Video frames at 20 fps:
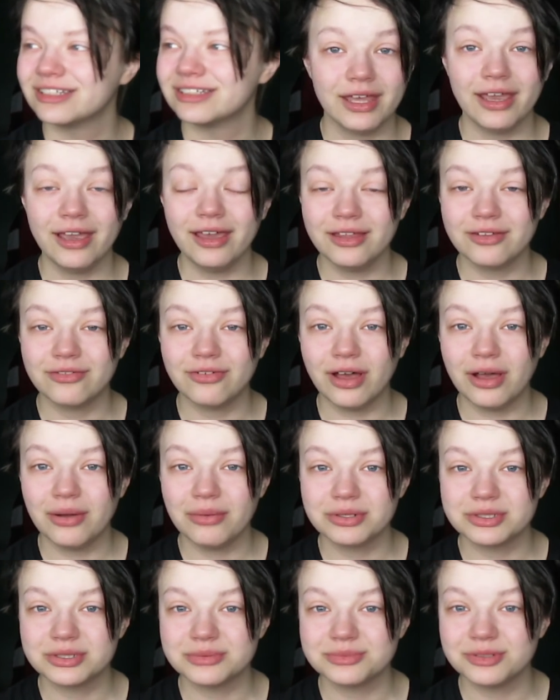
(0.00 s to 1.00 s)
And if I
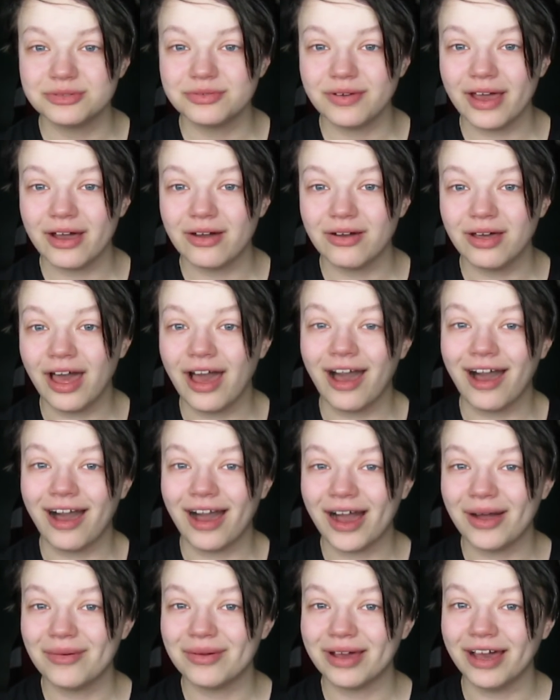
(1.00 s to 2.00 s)
were to move out,
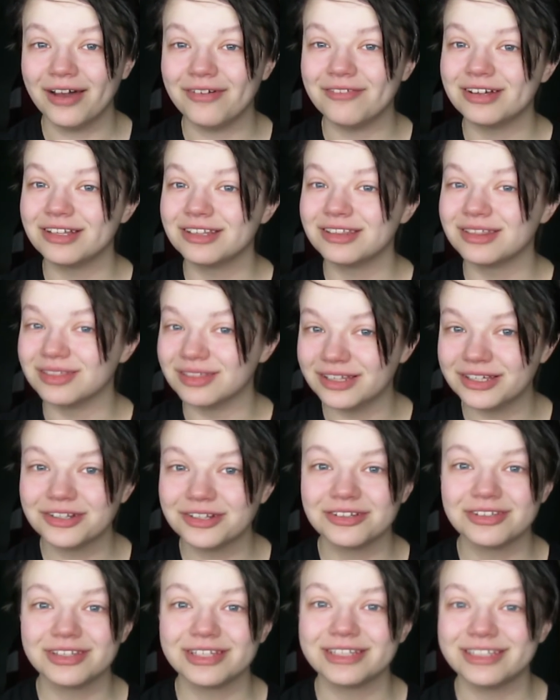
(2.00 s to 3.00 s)
I would have
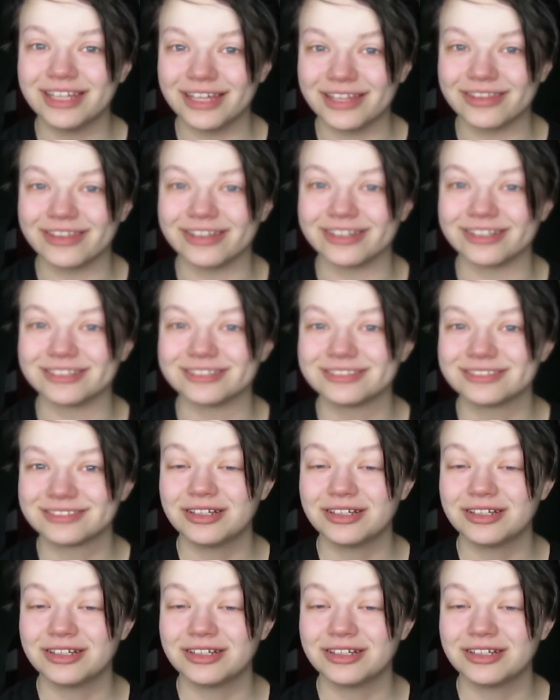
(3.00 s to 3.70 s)
literally nothing.